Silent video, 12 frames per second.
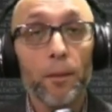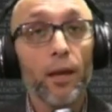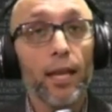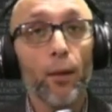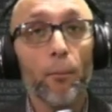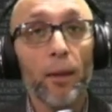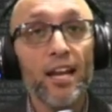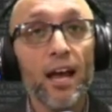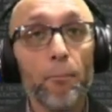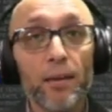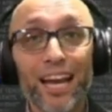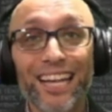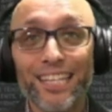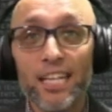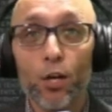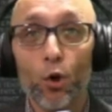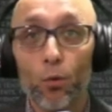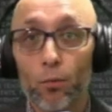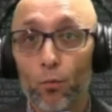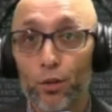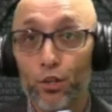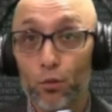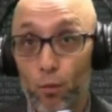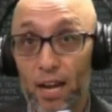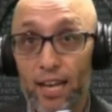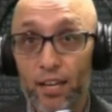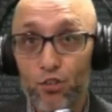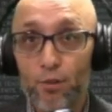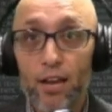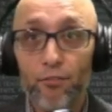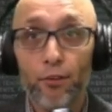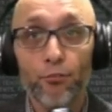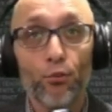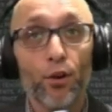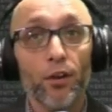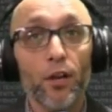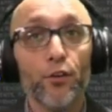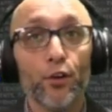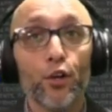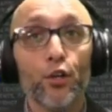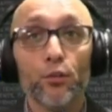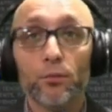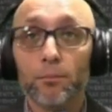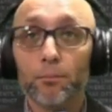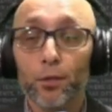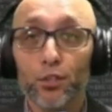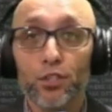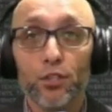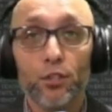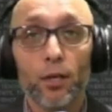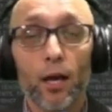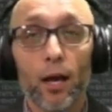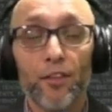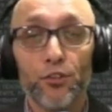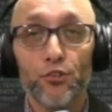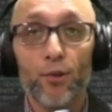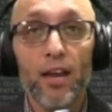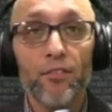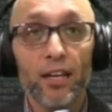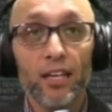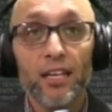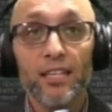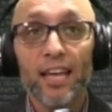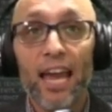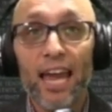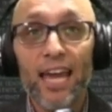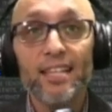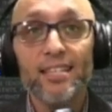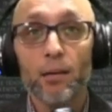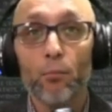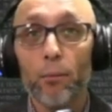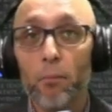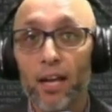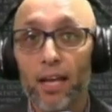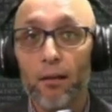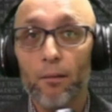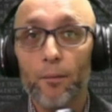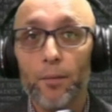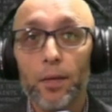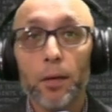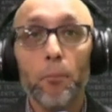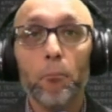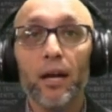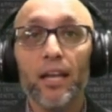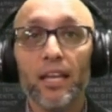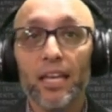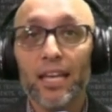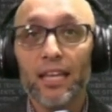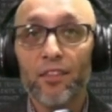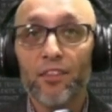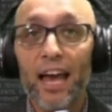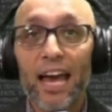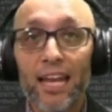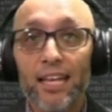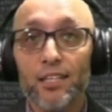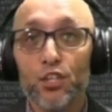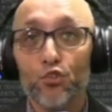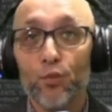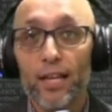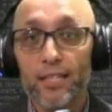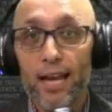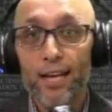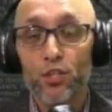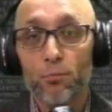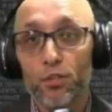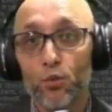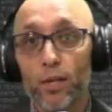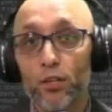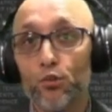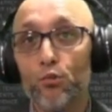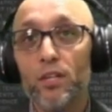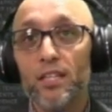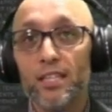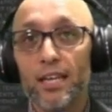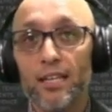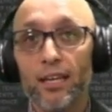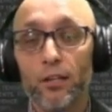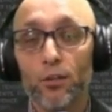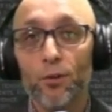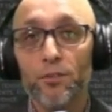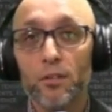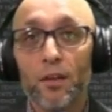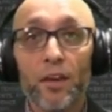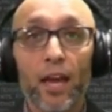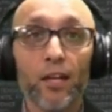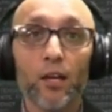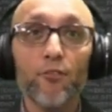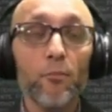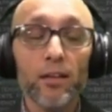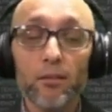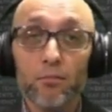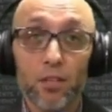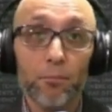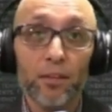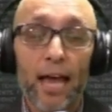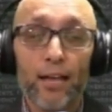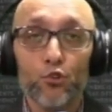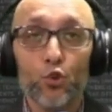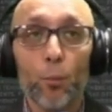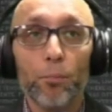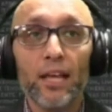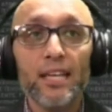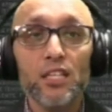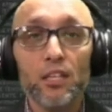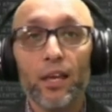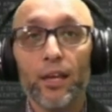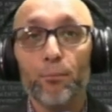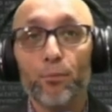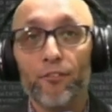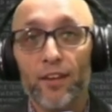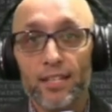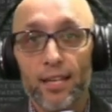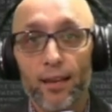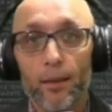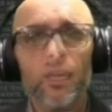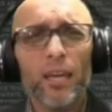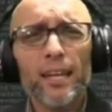Now, it may not be ideal when you're waiting in traffic for another person to, uh, that's driving to hand someone money, but that is a transaction between two consenting adults, and government simply has no place in preventing it.